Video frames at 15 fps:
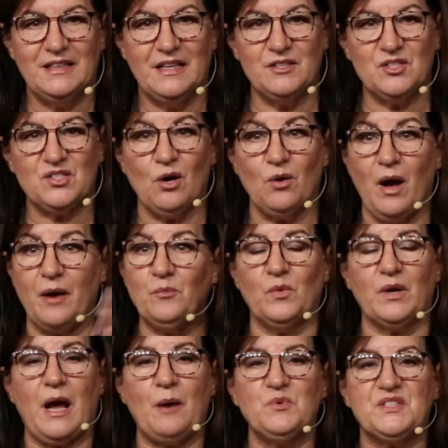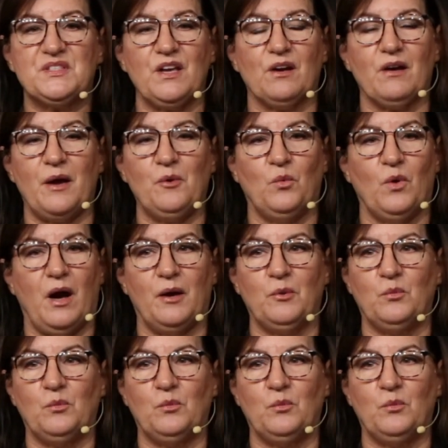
And so when I was there, I